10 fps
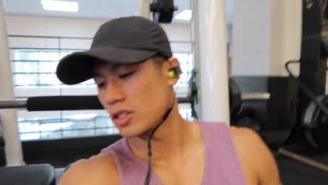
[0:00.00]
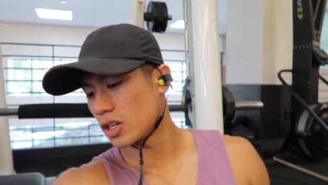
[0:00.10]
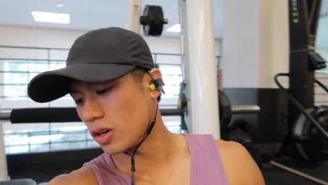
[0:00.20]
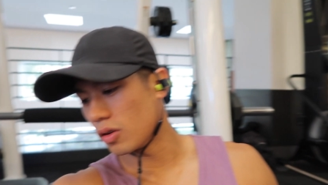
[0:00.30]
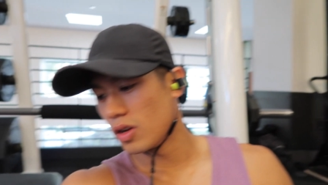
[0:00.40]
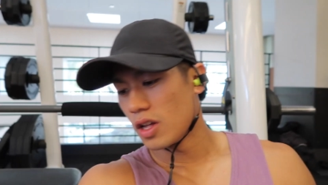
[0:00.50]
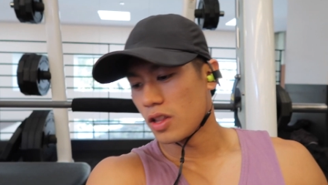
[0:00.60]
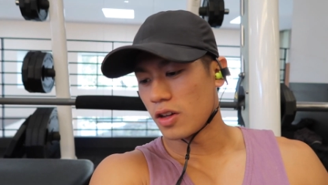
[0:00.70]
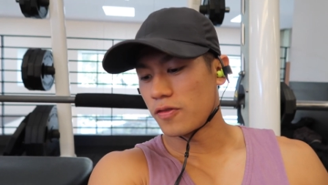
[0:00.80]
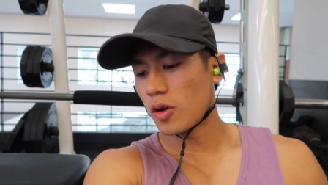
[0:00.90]
So
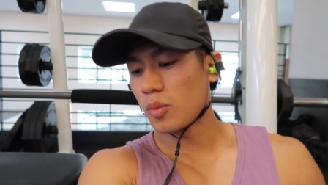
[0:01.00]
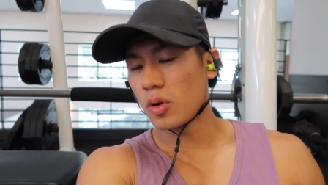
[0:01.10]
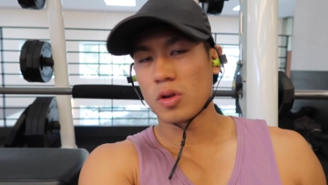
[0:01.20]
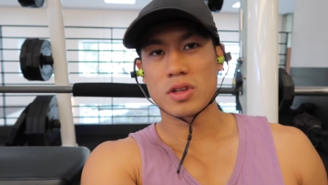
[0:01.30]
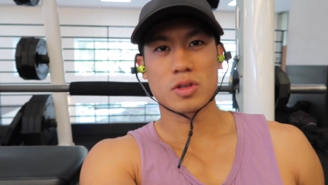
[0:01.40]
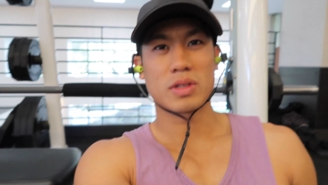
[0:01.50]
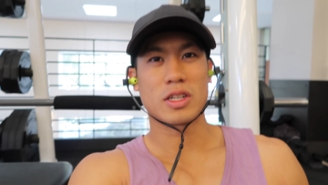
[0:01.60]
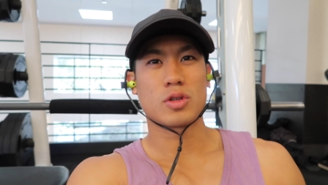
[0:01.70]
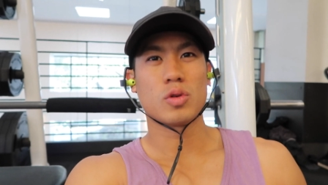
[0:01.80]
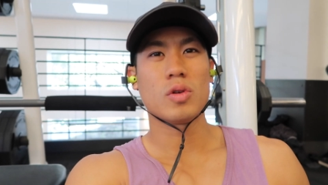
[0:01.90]
the foam roll is
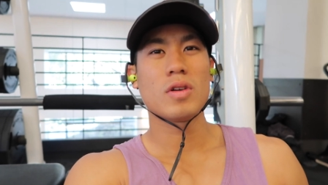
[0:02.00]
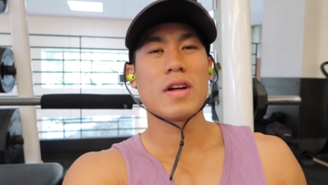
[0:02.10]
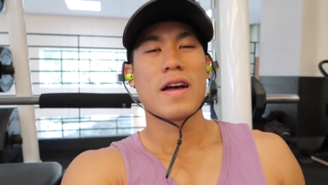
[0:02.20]
only a tool